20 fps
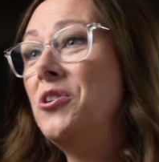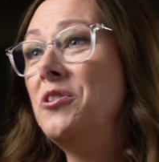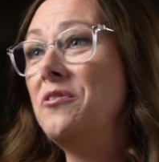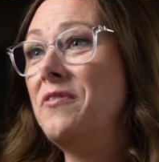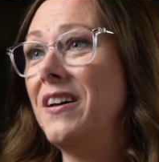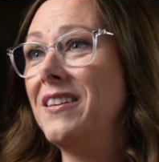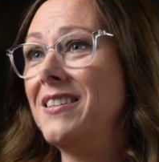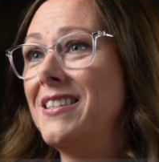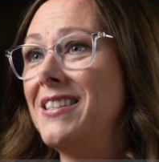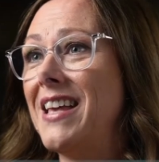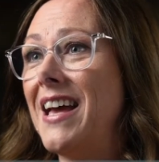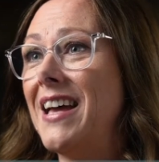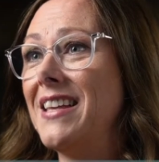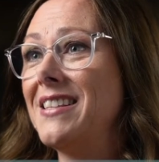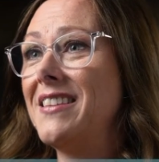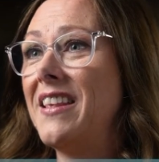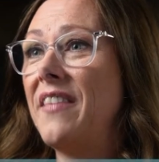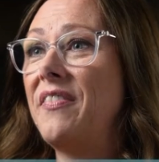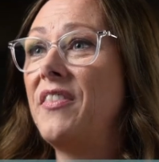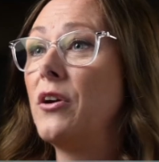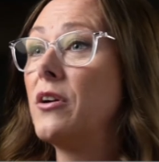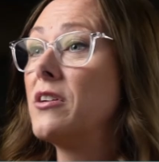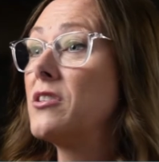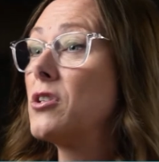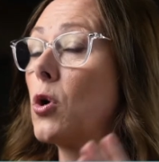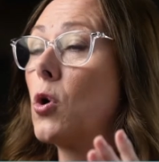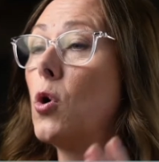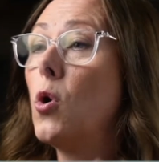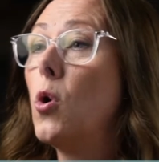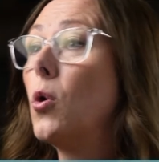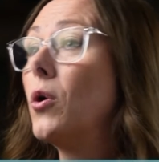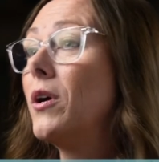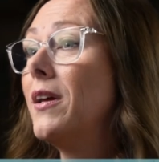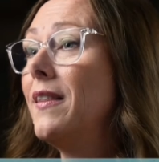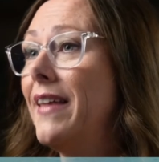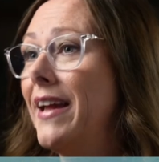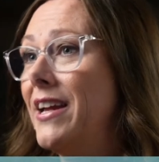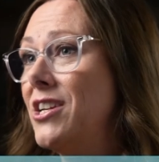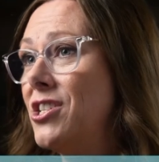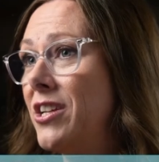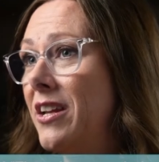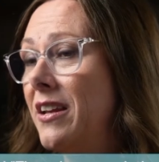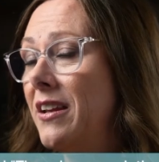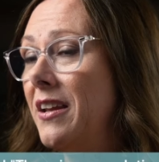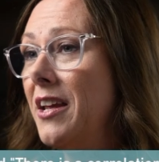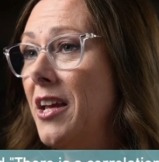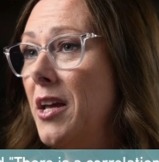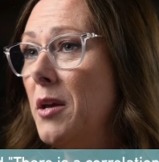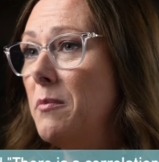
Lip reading: Neufeld says that there is a correlation